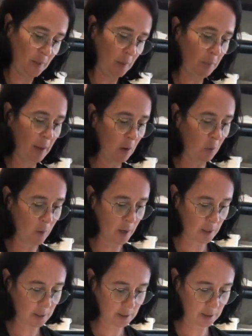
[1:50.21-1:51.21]
pale
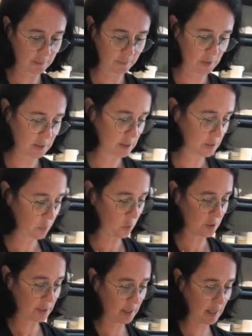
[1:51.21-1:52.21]
white. This is
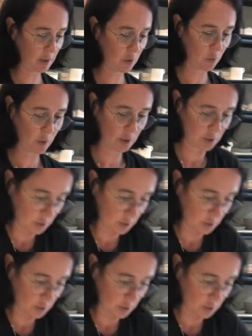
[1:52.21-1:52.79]
porcelain. I don't want you to